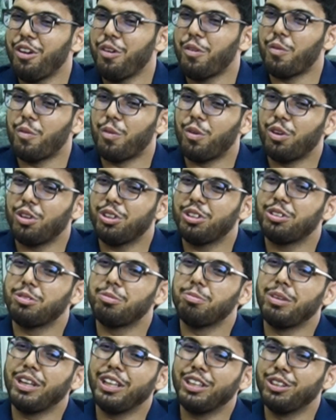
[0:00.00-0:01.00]
what
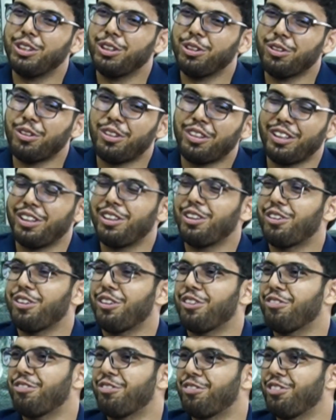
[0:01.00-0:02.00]
made you think of